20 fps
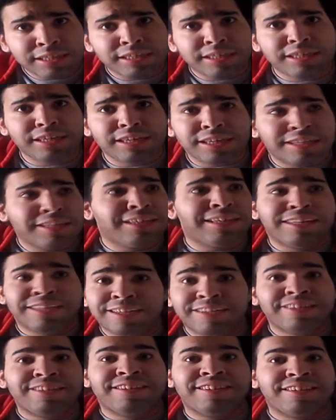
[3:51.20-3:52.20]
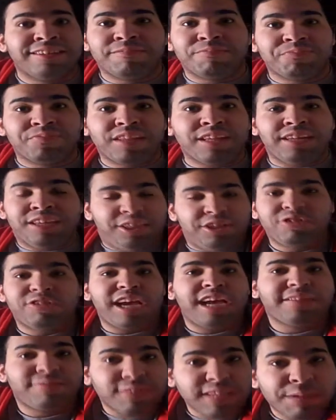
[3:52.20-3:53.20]
You
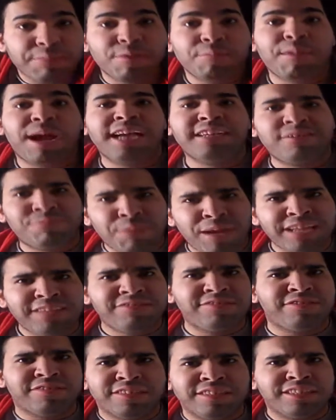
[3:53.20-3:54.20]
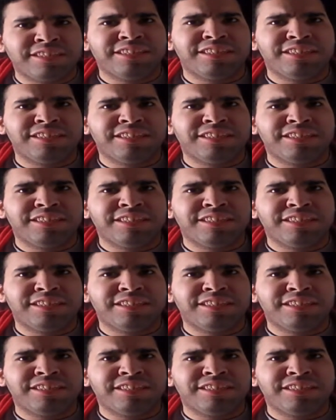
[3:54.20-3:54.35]
guys remember MySpace?